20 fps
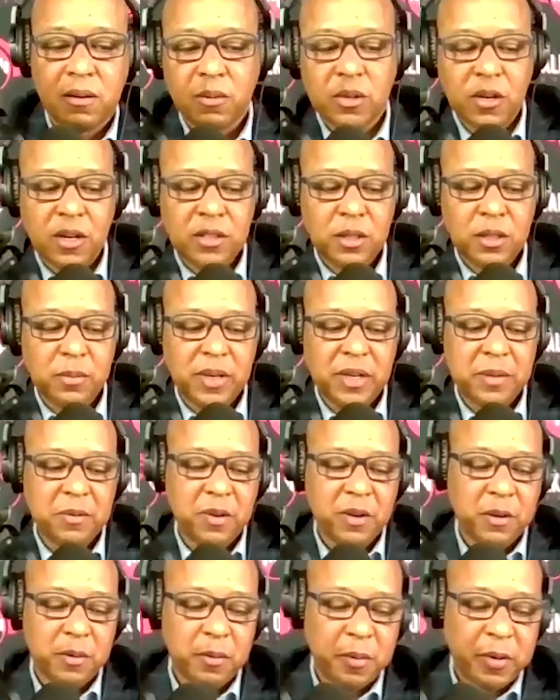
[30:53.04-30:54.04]
Well, talk to
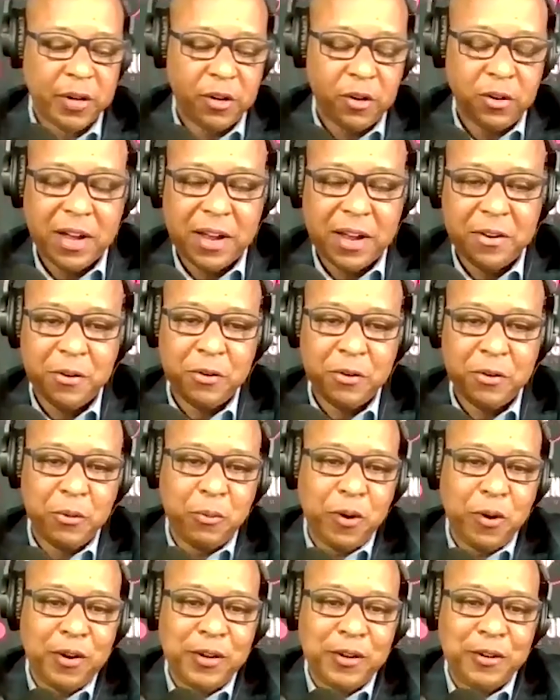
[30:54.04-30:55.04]
me. Merrill, I know
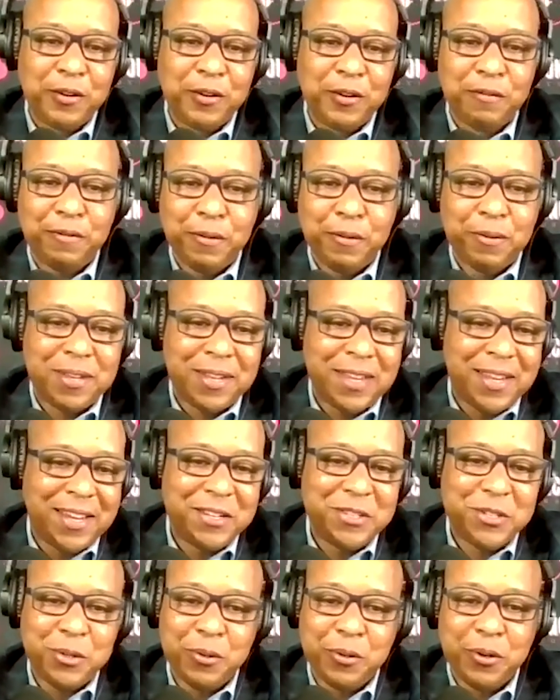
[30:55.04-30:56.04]
you're working on a few
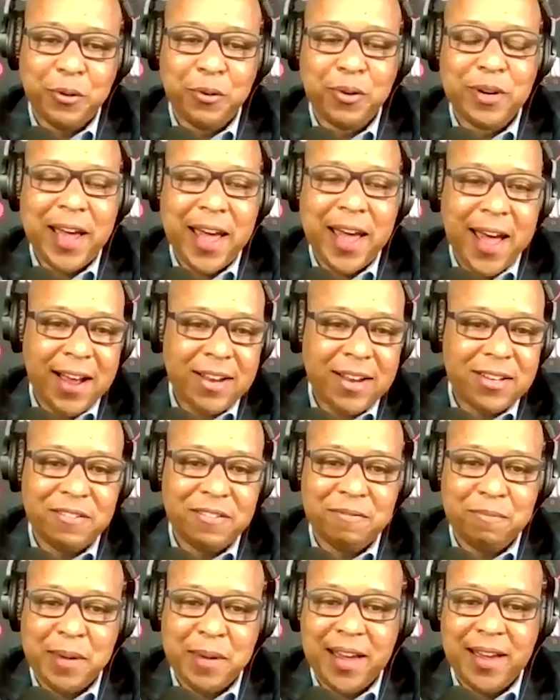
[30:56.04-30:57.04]
things. You're an
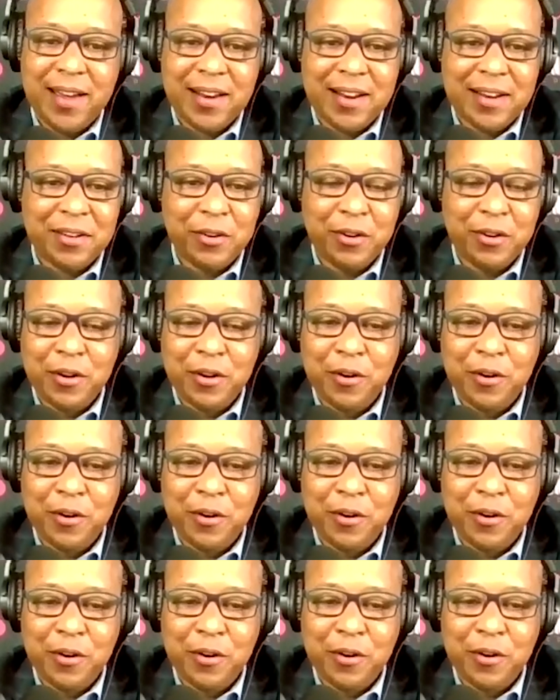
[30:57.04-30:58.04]
active man, and
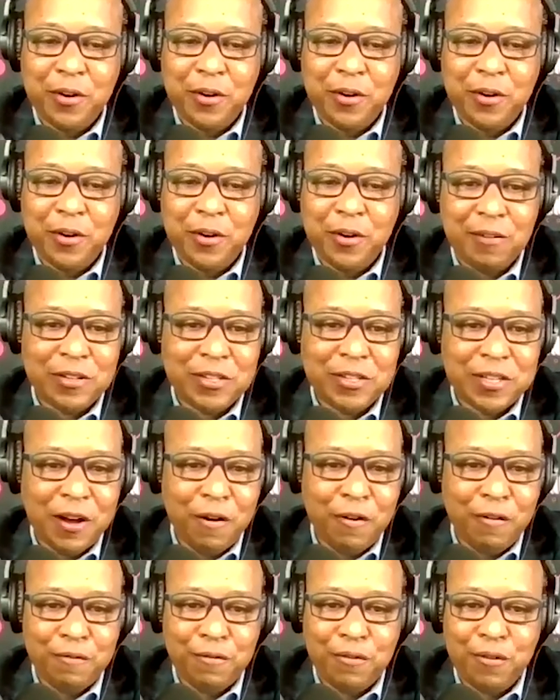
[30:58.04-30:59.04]
you take care of
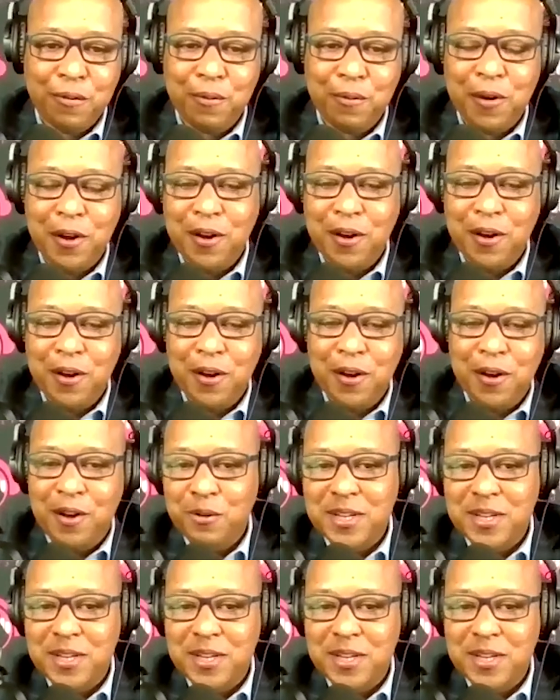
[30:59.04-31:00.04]
yourself. You
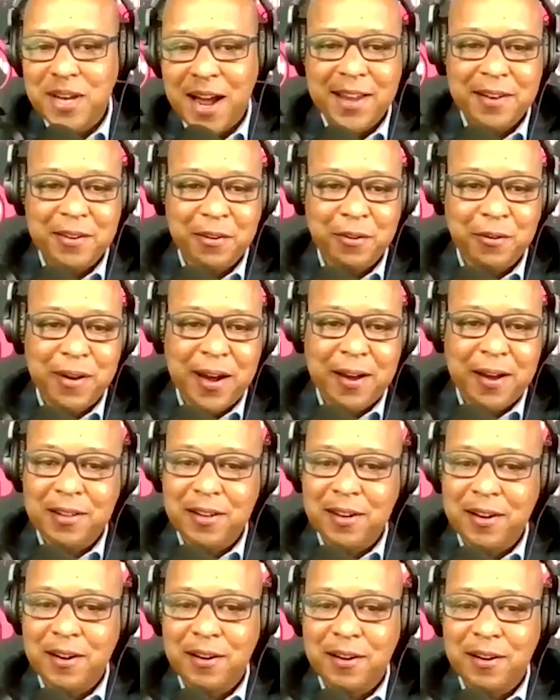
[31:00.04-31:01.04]
diet. You're
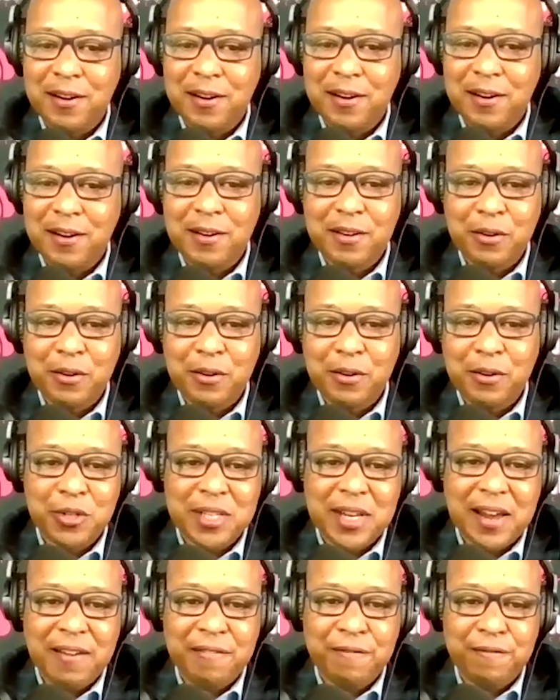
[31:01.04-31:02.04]
out there. You
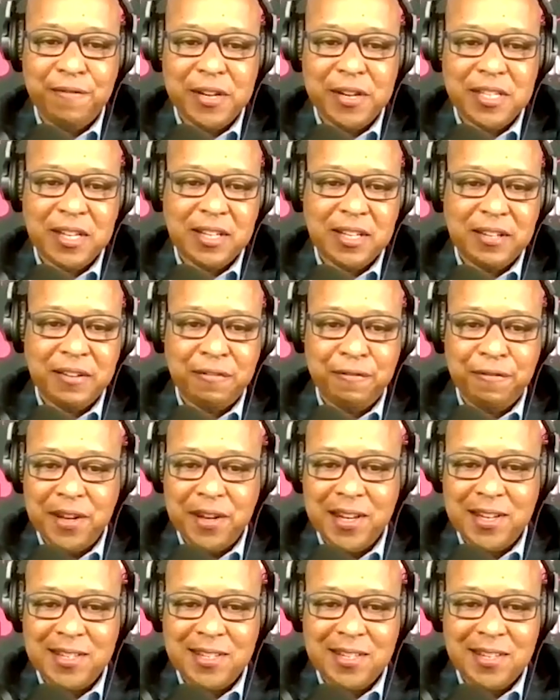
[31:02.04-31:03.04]
stay physically
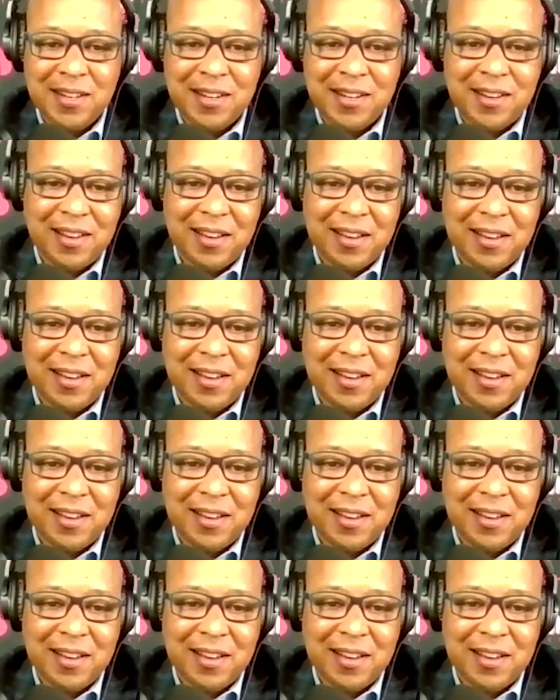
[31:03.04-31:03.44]
fit,